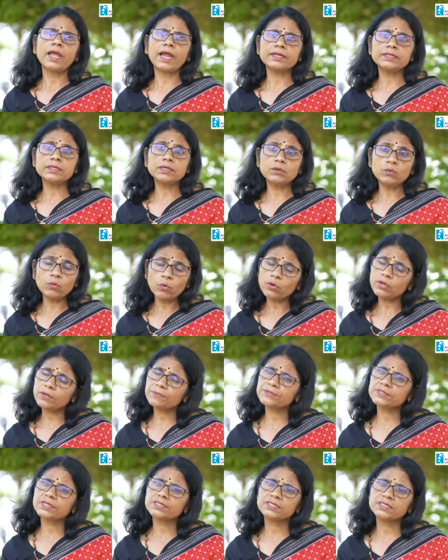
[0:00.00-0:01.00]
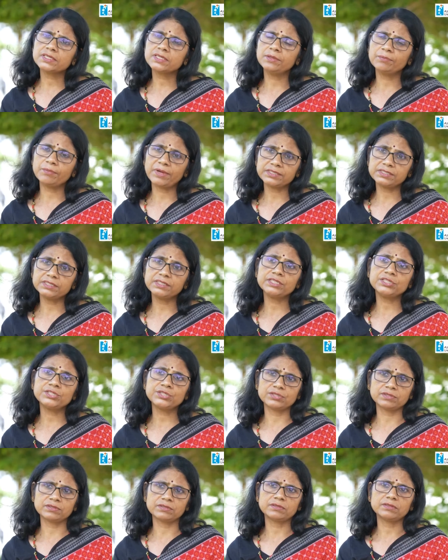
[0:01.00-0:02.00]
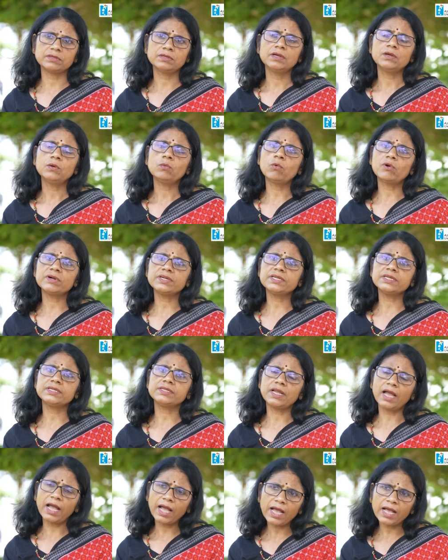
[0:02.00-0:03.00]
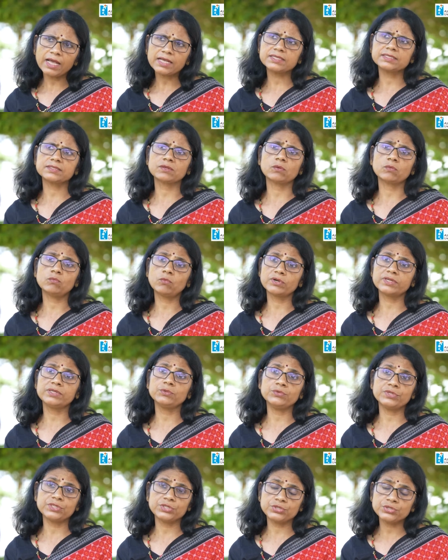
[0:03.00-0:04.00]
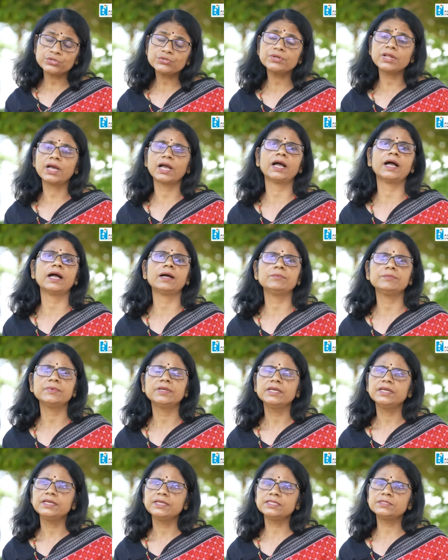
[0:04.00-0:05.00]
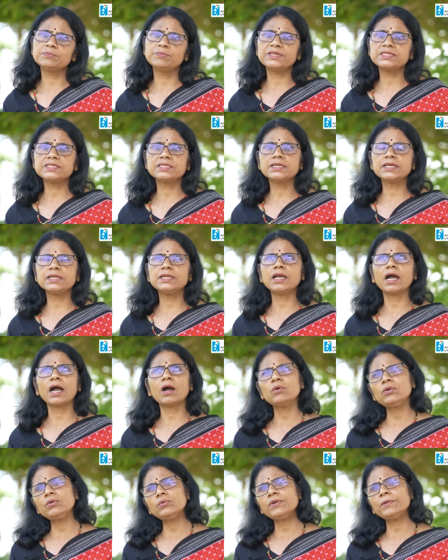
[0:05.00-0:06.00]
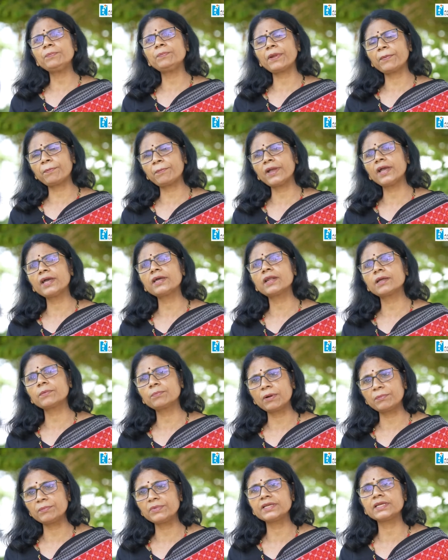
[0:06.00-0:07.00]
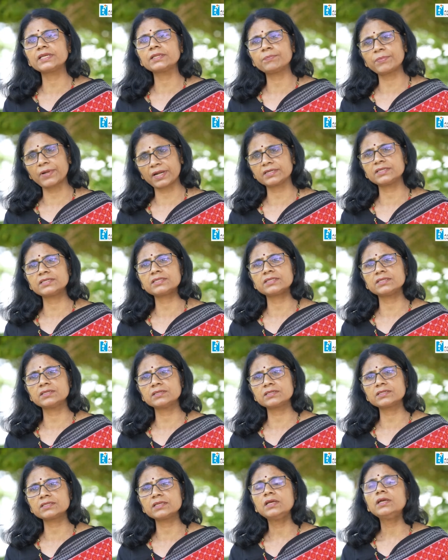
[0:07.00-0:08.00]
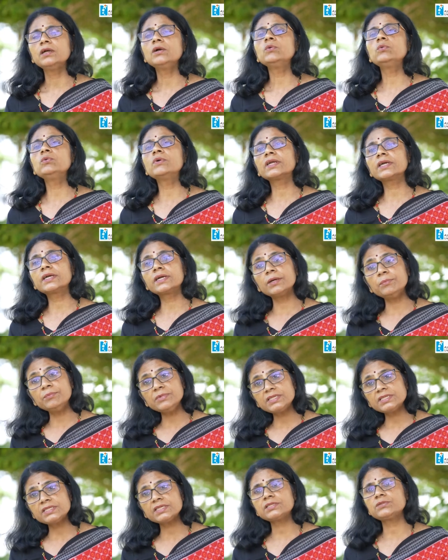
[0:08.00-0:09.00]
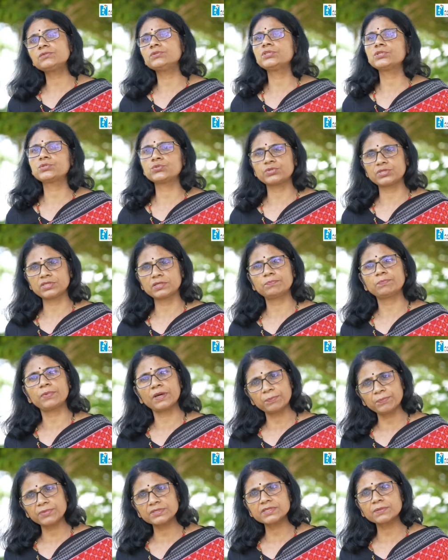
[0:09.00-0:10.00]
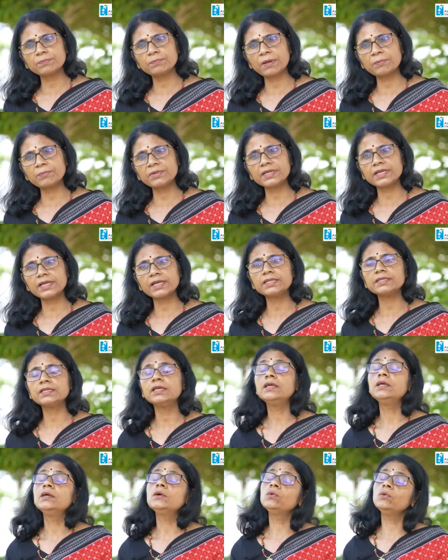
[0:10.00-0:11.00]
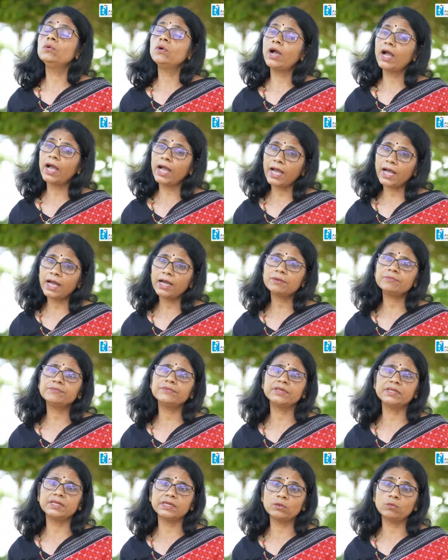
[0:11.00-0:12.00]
At the core of such an imagination what it has or what we should have is basically how do we prepare our public health practitioners who are committed to the social purpose of public health, who have the